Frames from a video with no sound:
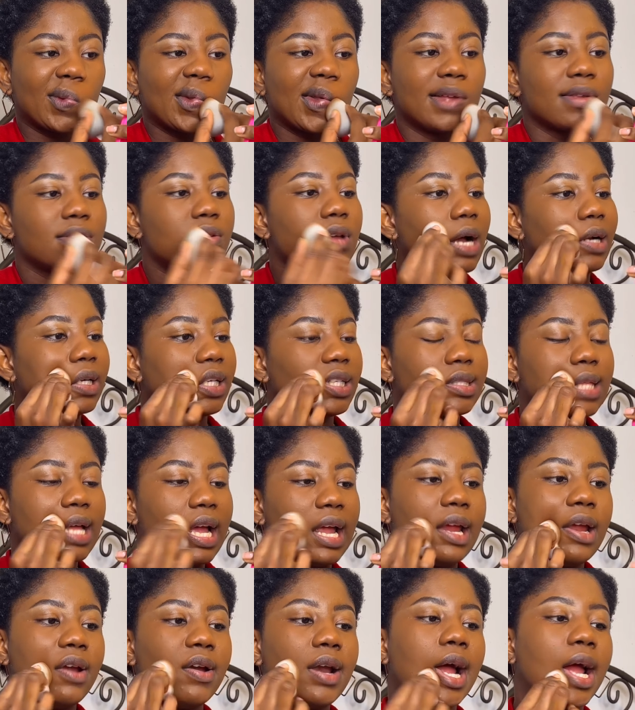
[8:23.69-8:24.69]
so i just tell
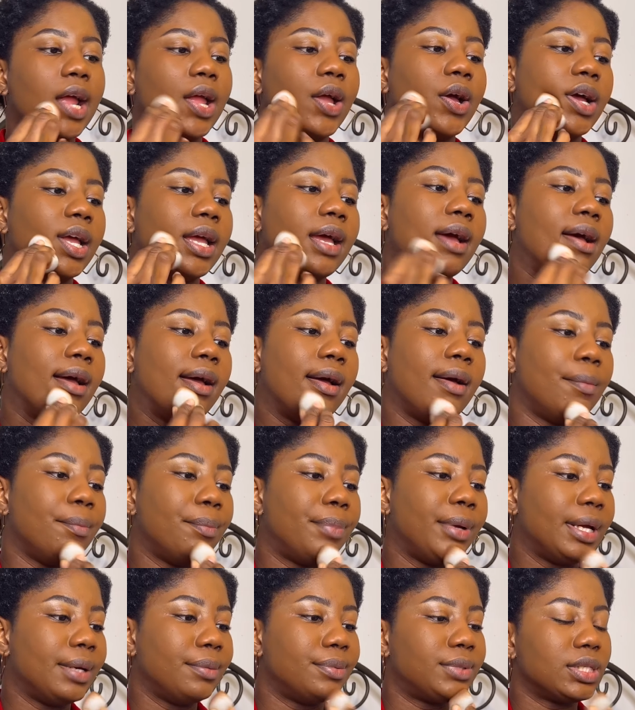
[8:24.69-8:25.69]
area yeah
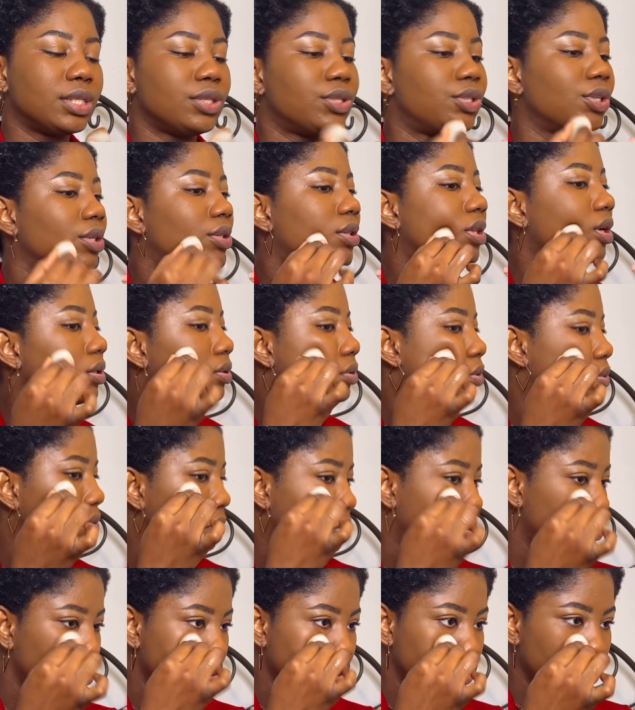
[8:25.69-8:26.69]
babes it's your turn to
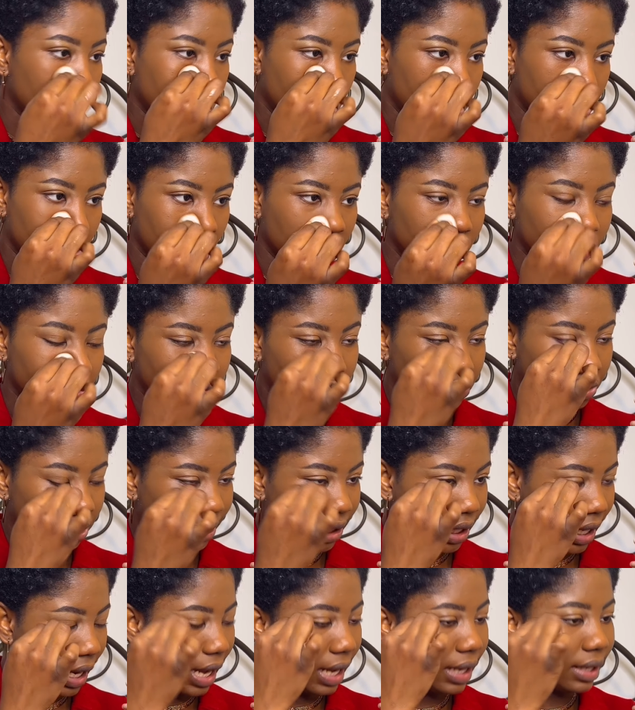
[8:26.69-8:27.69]
do laundry
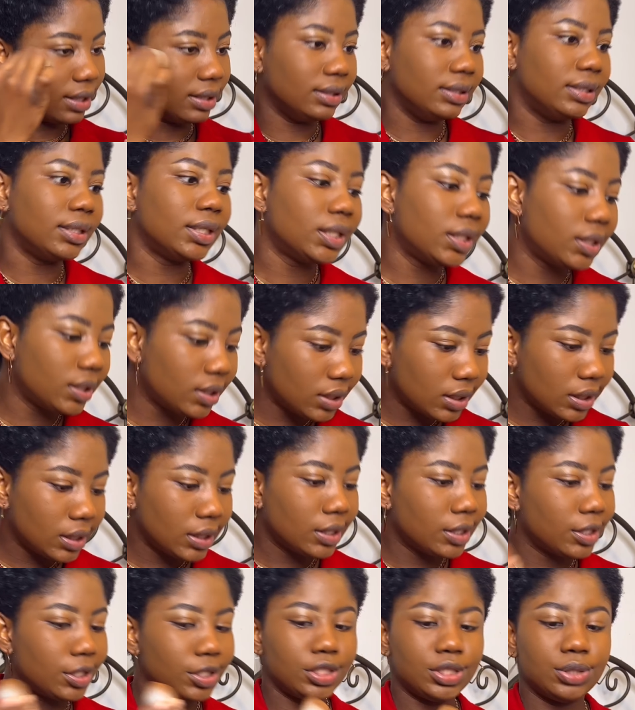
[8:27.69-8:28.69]
and
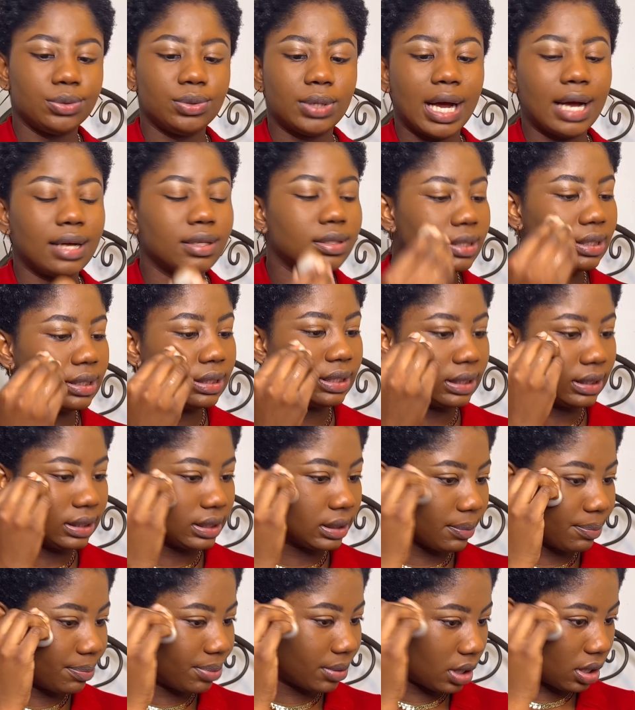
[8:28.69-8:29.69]
she would handle it
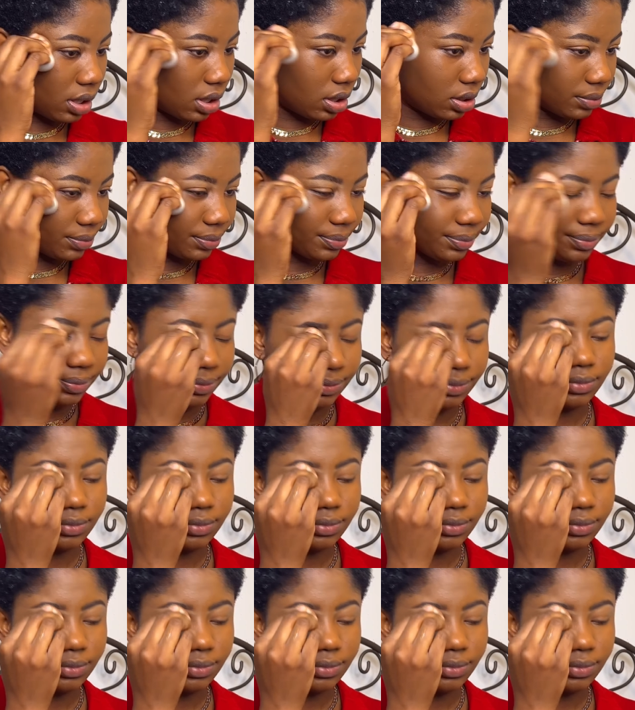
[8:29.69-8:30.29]
but